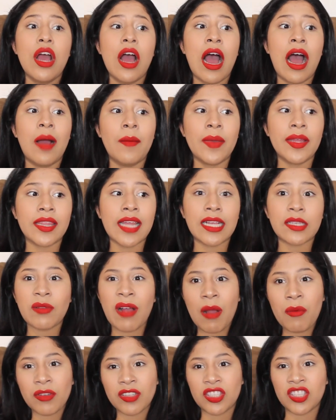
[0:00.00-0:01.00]
Um, and that's
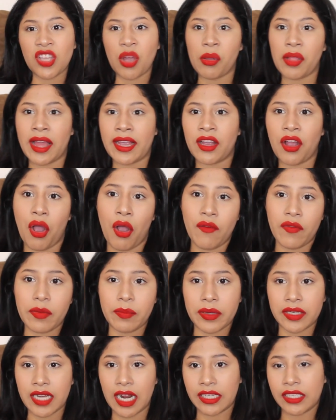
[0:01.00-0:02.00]
why I was so like
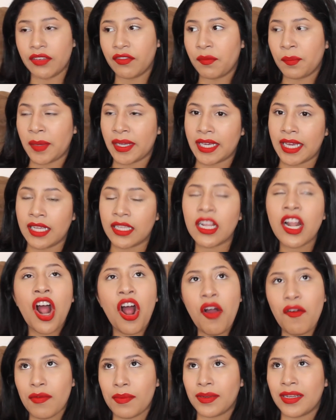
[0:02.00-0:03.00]
overprotective of my kids.
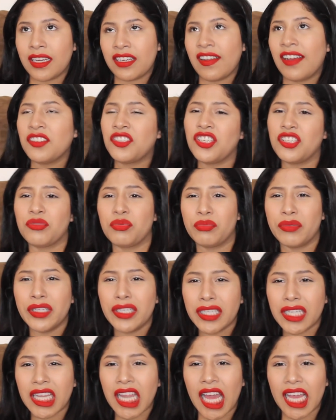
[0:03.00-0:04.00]
Not overprotective, I was just
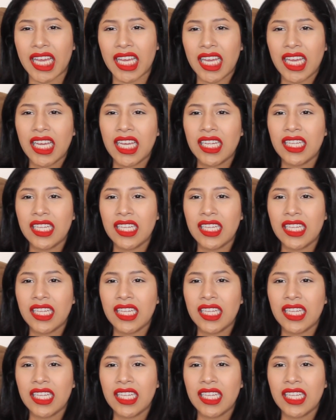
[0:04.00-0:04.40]
really like